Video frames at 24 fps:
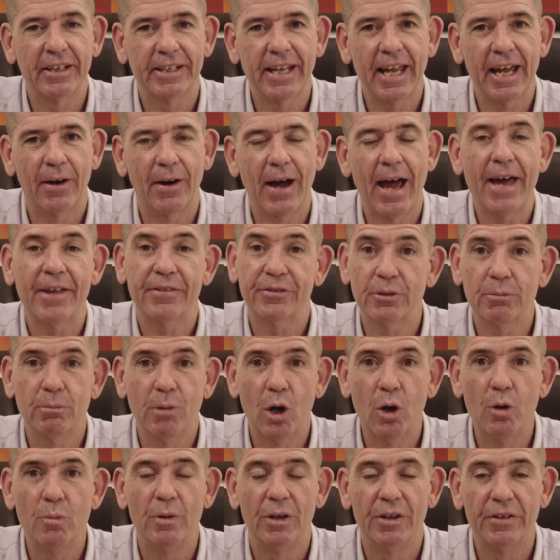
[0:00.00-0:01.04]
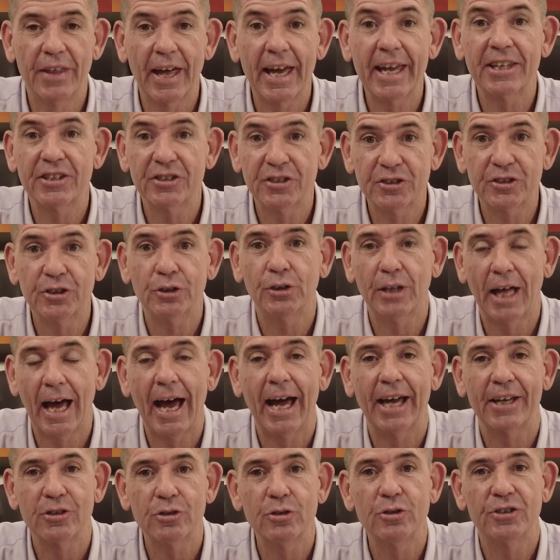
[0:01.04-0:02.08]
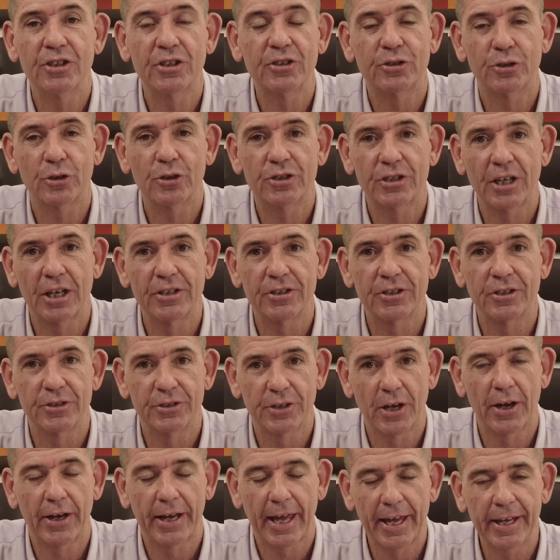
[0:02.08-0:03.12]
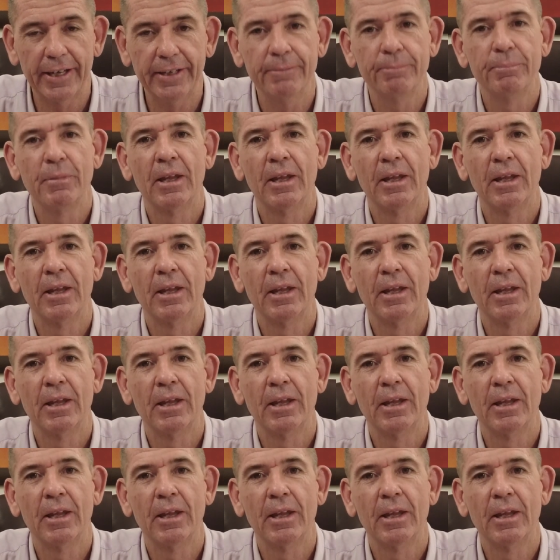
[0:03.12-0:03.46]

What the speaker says: Now, at the moment, they still are using search engines, okay?